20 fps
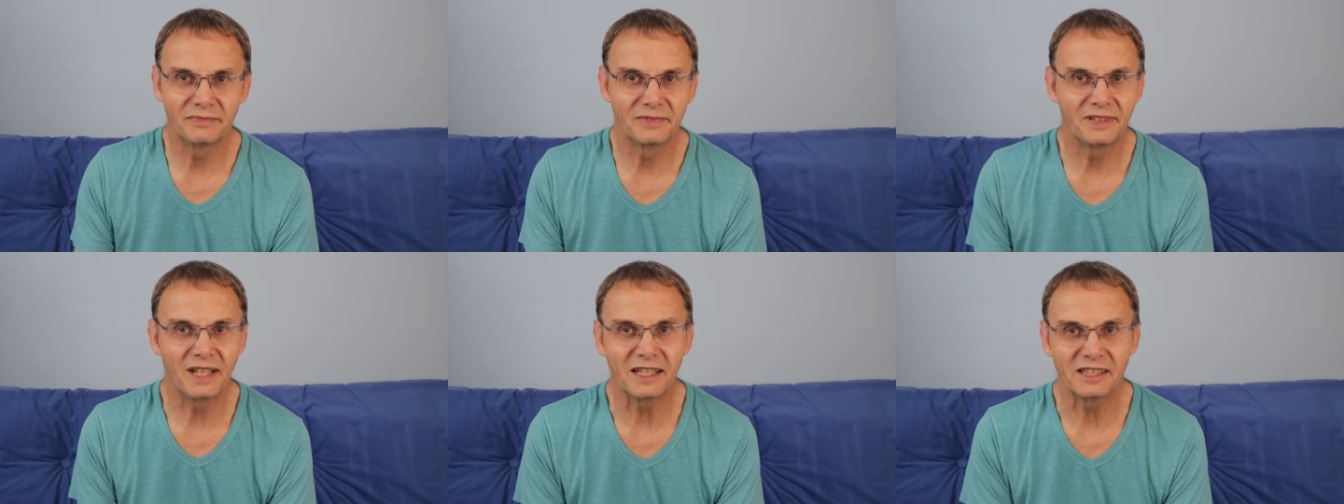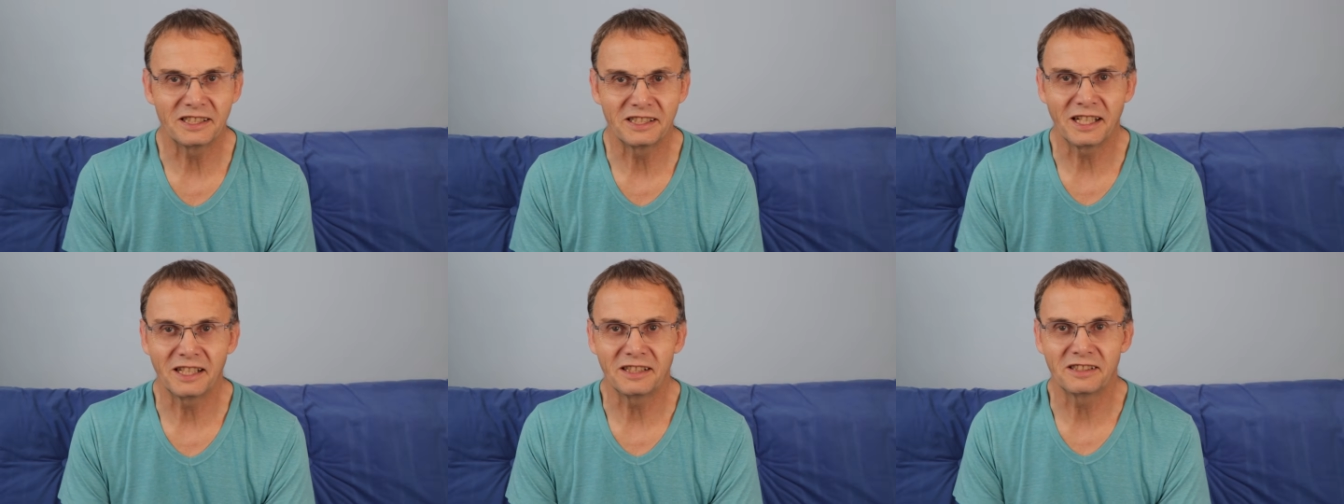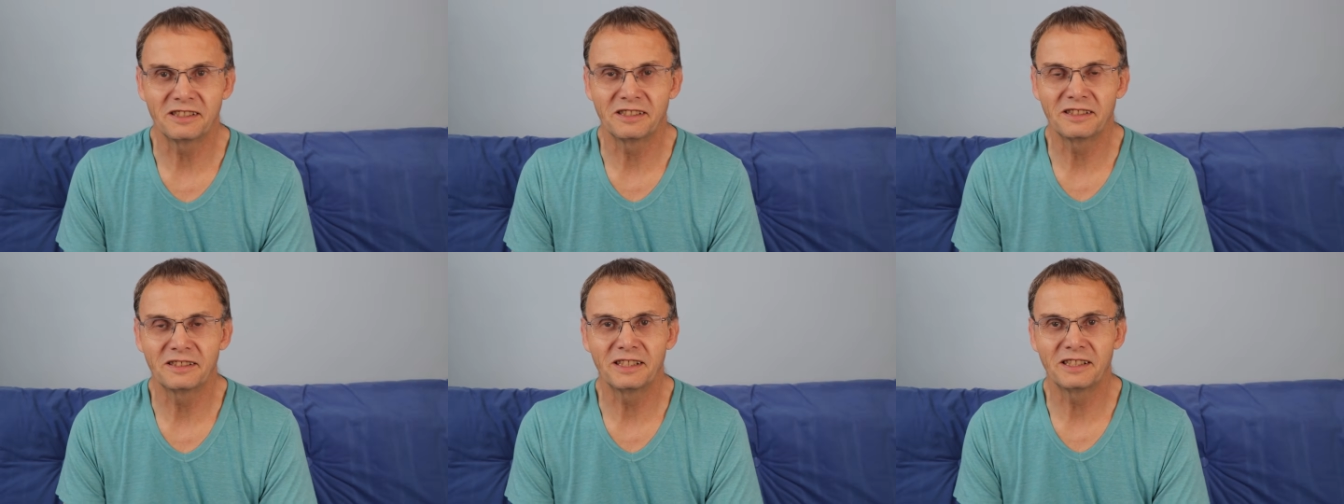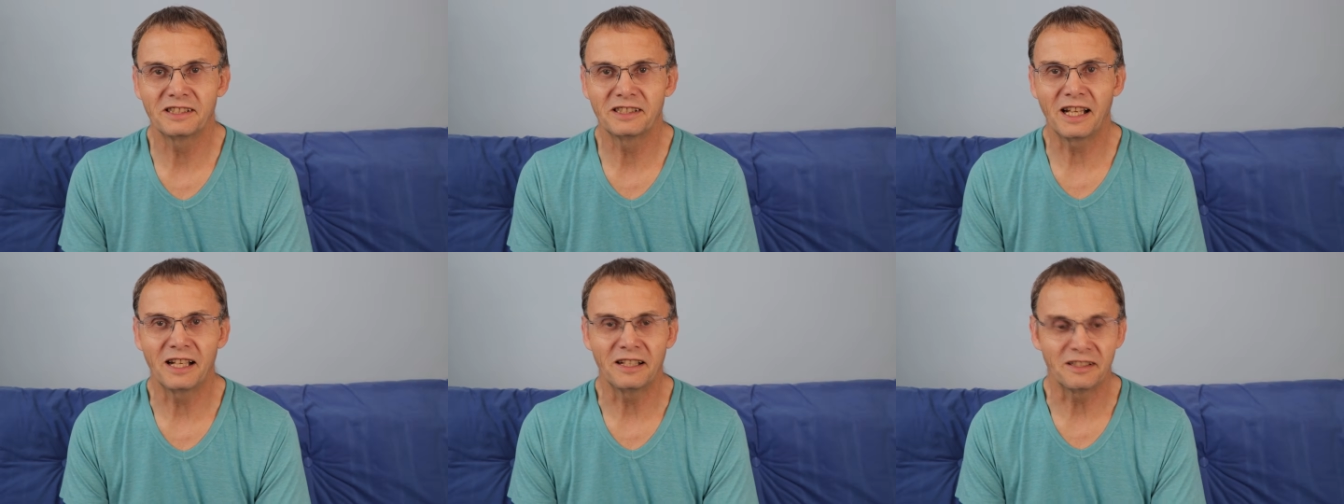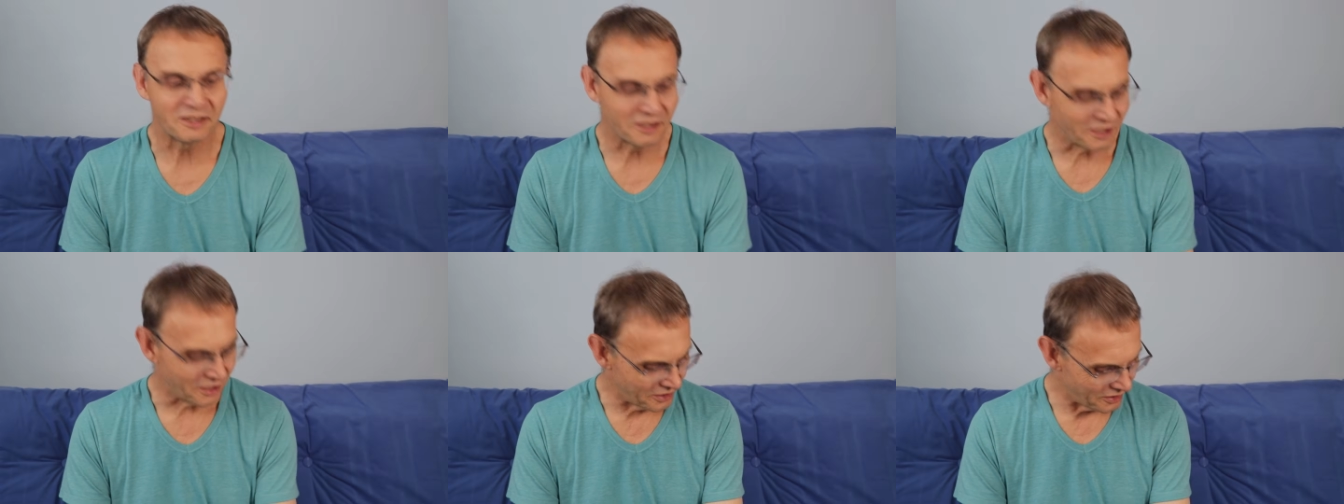That's
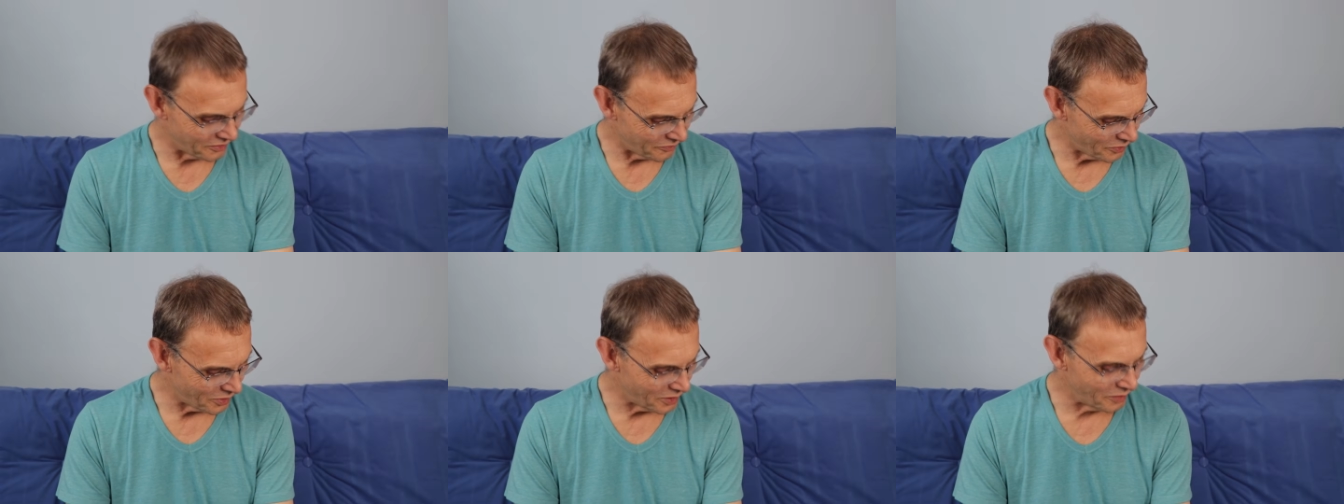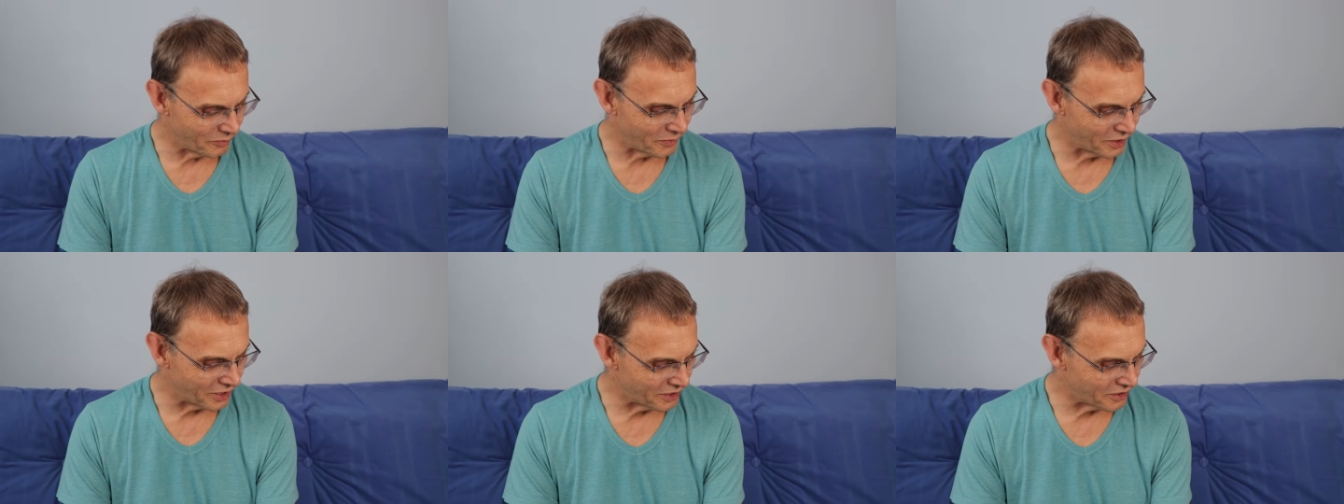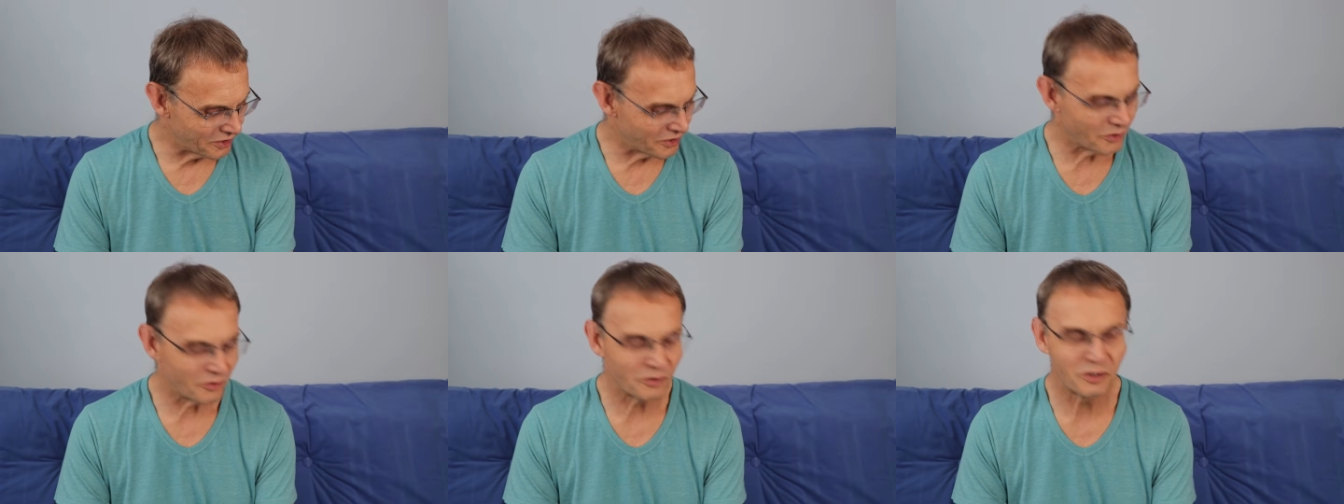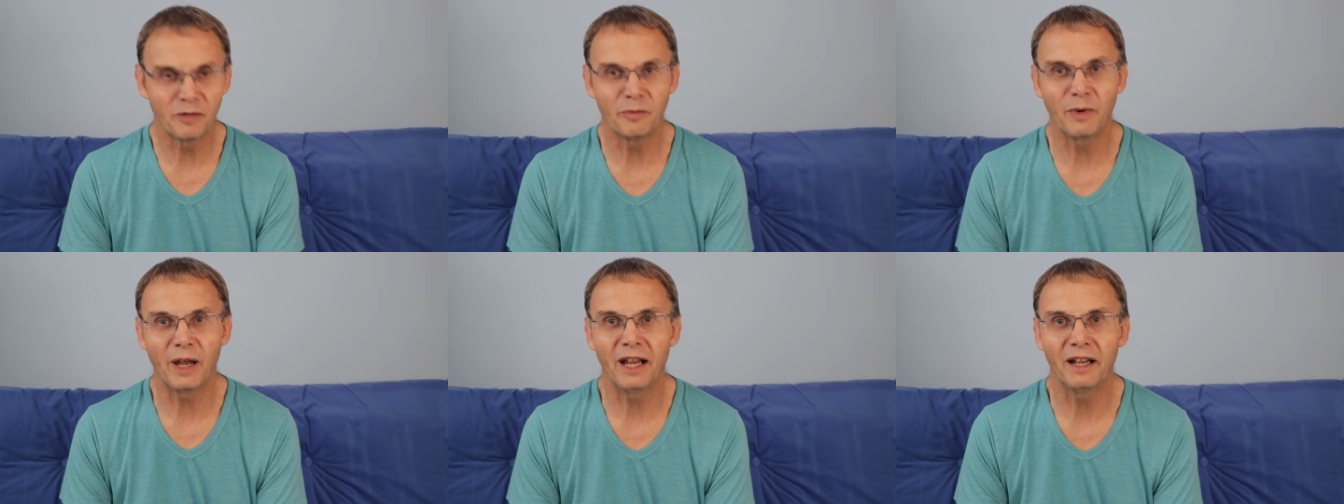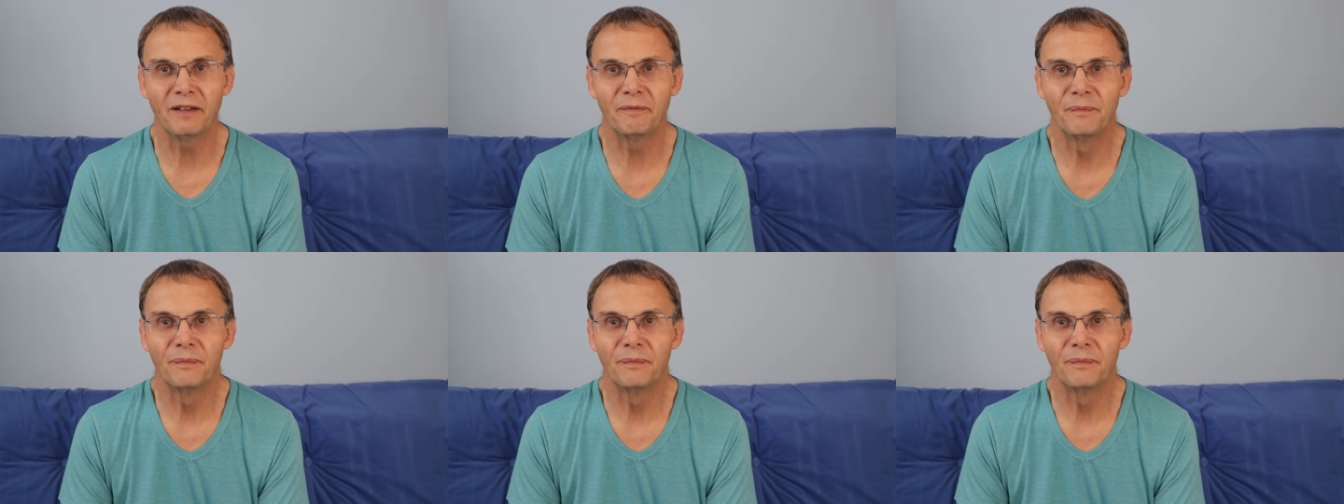outside of what I'm going to talk about.